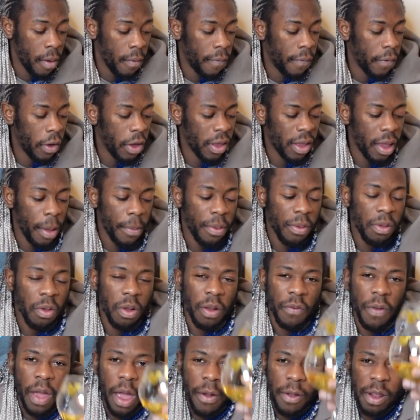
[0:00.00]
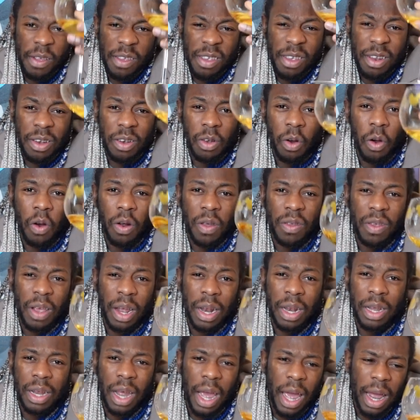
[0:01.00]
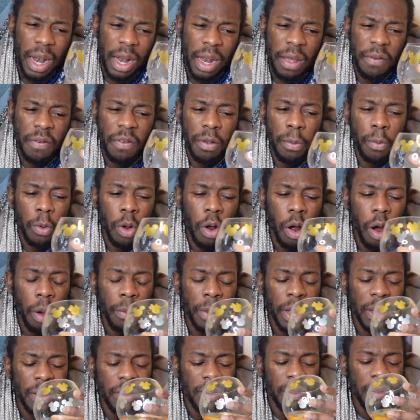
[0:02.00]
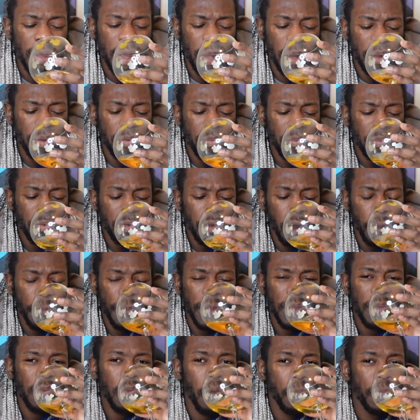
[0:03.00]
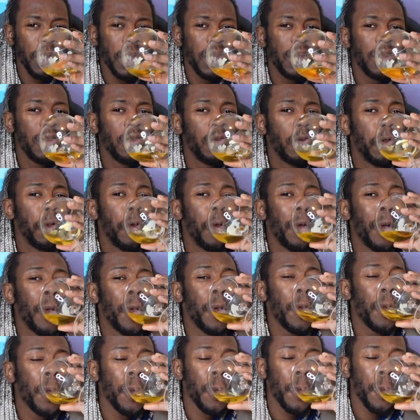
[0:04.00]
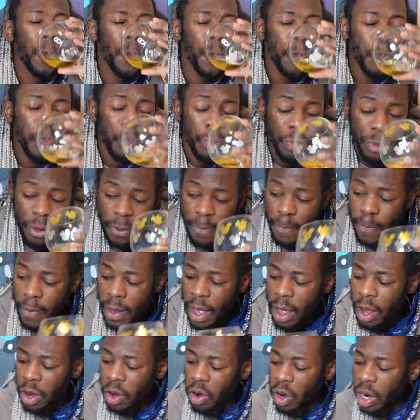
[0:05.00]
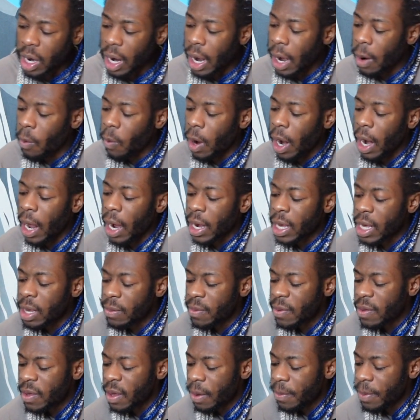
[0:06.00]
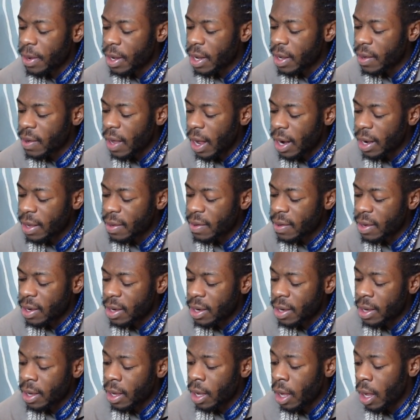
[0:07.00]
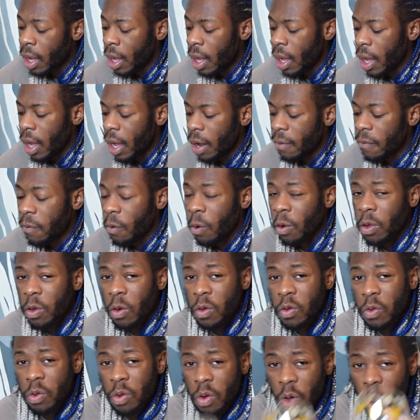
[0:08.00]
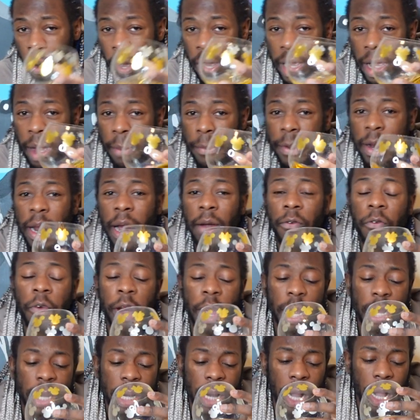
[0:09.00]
first episode of Hennessy Talks. And yeah, leave some comments and topics you want me to look at while I keep sipping this Hennessy. And for all those who know, I am a raging